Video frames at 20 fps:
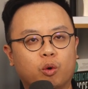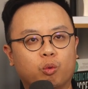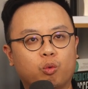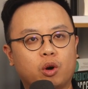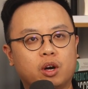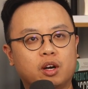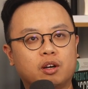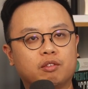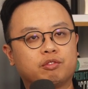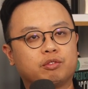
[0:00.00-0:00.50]

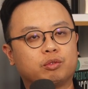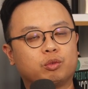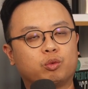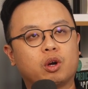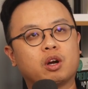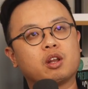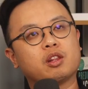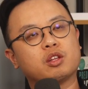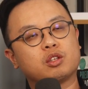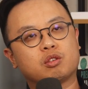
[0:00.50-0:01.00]
One
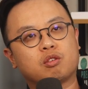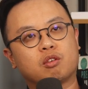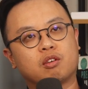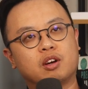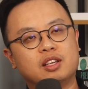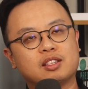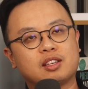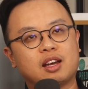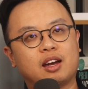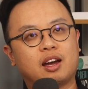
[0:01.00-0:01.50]
of the
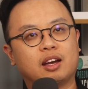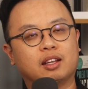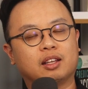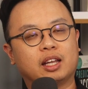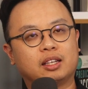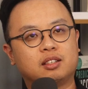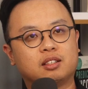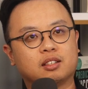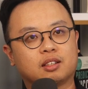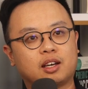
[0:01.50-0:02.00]
stories I
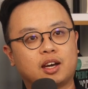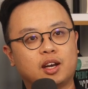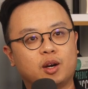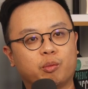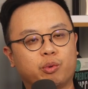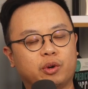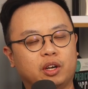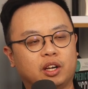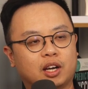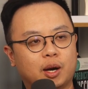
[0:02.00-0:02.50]
like to kind
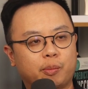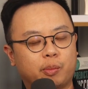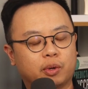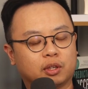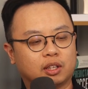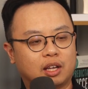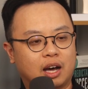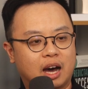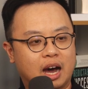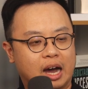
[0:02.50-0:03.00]
of bring up a
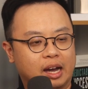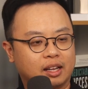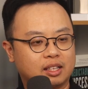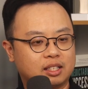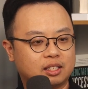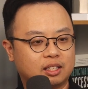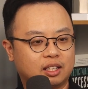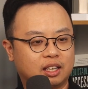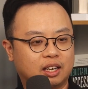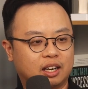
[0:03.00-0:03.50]

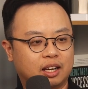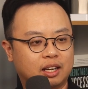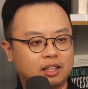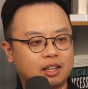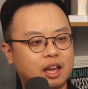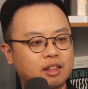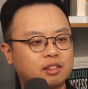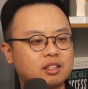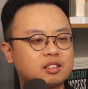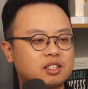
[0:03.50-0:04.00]
lot,
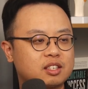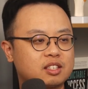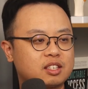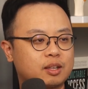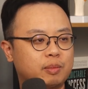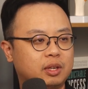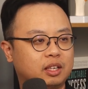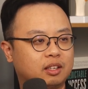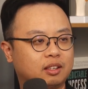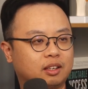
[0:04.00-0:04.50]
and this is,
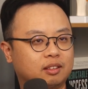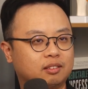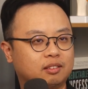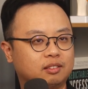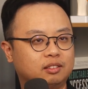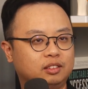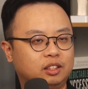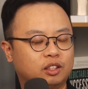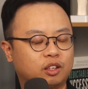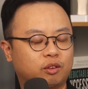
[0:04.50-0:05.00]

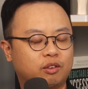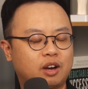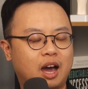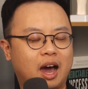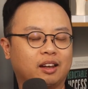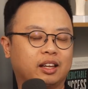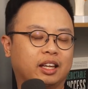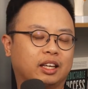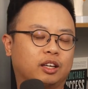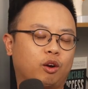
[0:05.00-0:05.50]

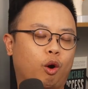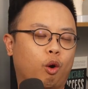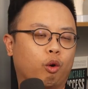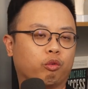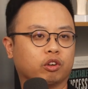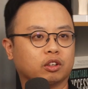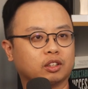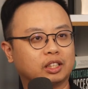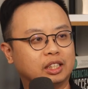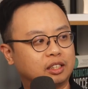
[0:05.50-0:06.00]
not like an
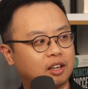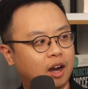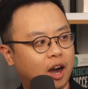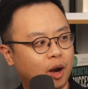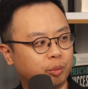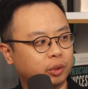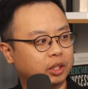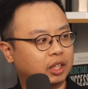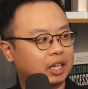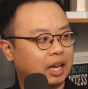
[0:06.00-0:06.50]
overtly
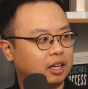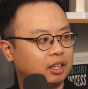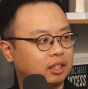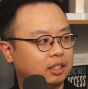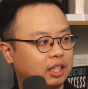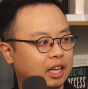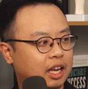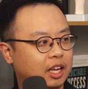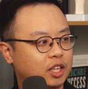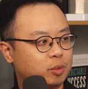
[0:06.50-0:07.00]

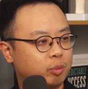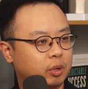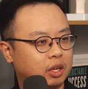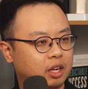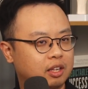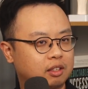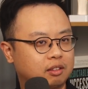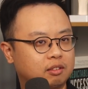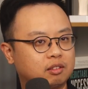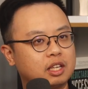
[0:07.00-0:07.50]
complicated case, but
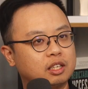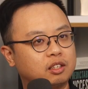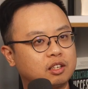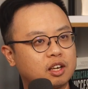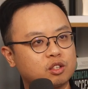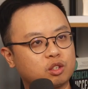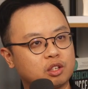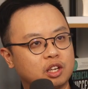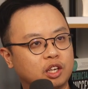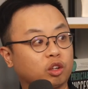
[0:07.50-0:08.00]
it
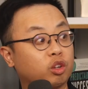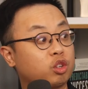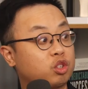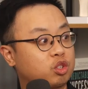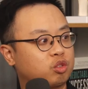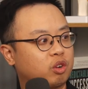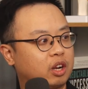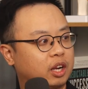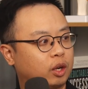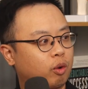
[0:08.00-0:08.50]
does
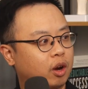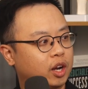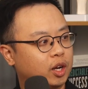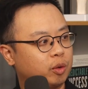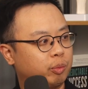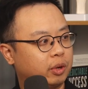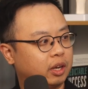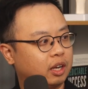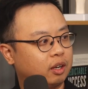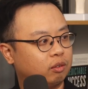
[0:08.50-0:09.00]
illustrate quite a
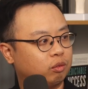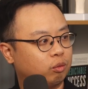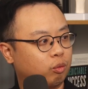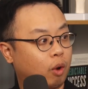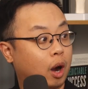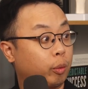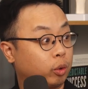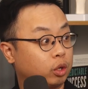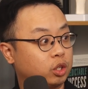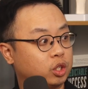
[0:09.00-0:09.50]
bit
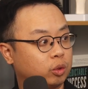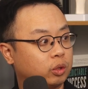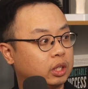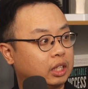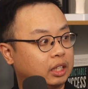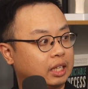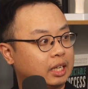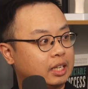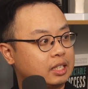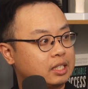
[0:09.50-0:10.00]
why we're
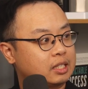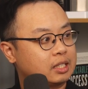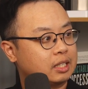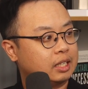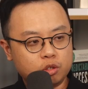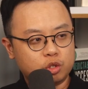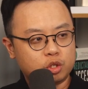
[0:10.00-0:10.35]
doing this.